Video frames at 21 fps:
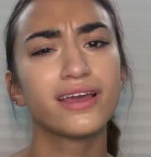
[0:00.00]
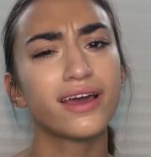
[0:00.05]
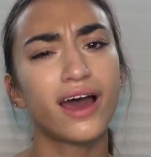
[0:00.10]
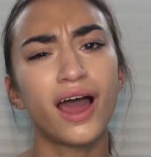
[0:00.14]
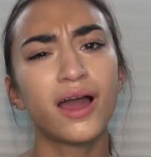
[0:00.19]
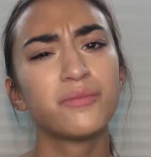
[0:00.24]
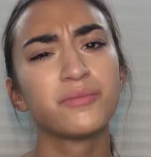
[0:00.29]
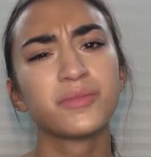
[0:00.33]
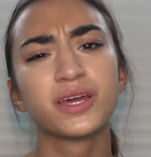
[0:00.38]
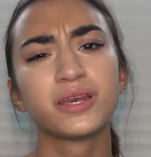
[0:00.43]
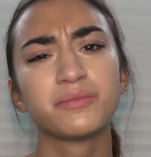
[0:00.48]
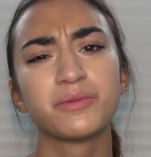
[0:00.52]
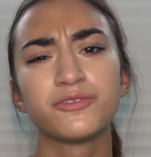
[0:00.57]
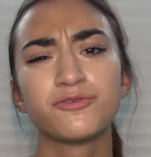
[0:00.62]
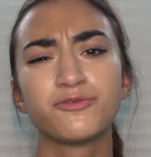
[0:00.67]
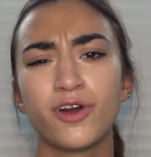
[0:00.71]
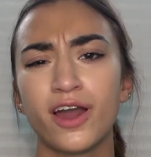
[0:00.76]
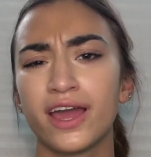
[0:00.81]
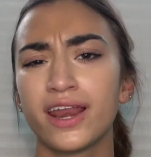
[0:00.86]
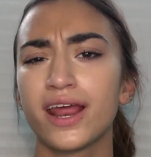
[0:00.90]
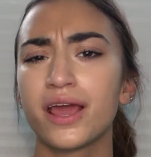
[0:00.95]
I'm gonna be
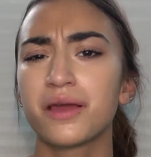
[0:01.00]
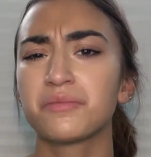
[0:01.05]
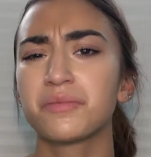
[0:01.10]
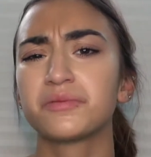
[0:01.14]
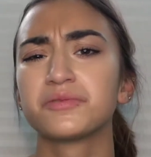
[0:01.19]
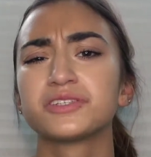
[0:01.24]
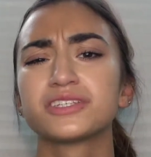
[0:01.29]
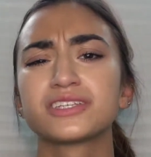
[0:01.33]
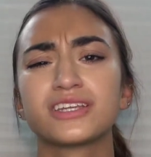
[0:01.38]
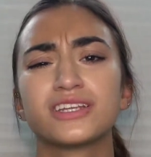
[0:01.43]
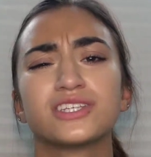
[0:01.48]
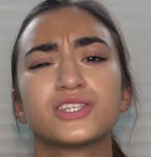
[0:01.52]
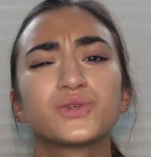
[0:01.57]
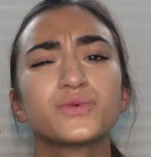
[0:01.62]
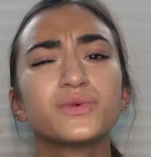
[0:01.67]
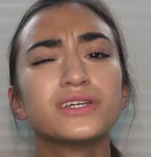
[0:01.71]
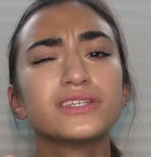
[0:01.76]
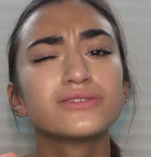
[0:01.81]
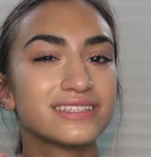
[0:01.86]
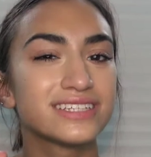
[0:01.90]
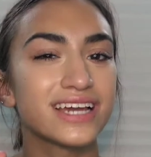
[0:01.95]
fine. I'm just gonna
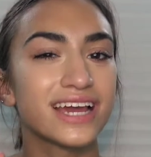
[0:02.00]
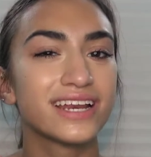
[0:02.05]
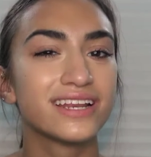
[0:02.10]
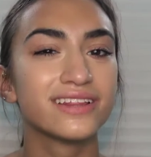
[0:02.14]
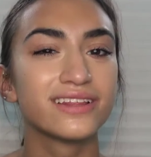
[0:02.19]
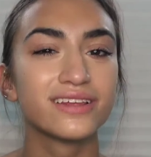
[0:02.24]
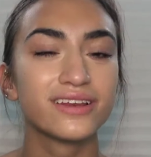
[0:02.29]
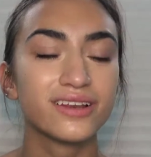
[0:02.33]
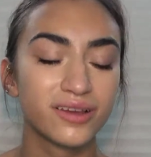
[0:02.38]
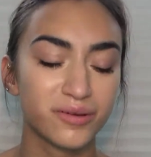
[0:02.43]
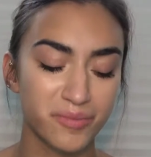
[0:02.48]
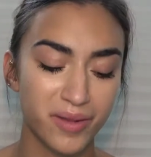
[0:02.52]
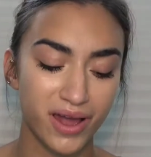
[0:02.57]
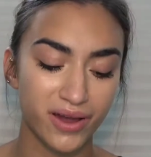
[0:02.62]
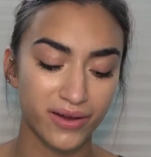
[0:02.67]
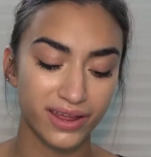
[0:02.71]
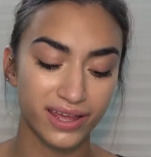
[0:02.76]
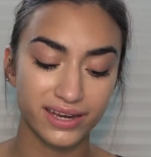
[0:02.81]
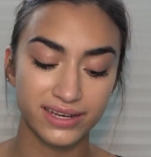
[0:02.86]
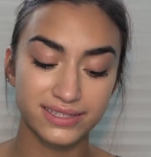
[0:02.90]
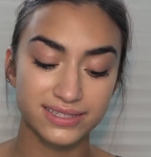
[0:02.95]
squeeze a tiny little
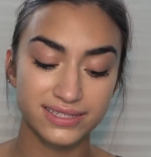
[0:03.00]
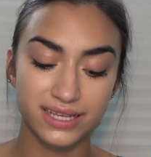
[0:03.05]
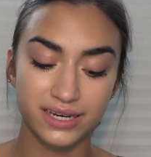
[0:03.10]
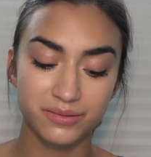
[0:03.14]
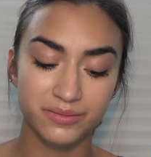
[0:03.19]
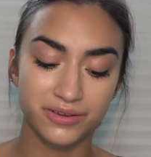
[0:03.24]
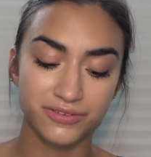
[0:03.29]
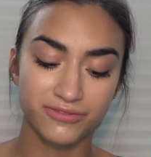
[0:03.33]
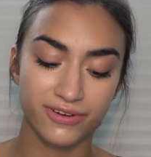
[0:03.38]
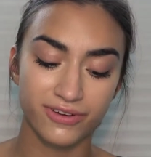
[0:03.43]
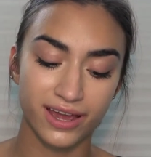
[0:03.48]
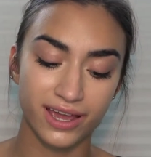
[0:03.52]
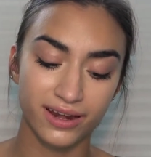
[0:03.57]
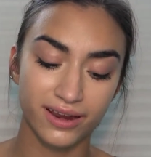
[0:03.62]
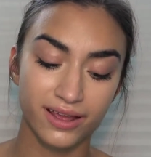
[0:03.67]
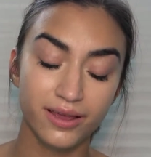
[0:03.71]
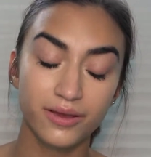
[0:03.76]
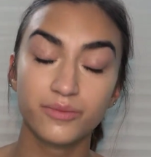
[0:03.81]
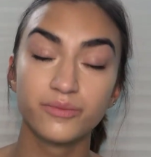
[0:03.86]
amount and it's gonna be fine.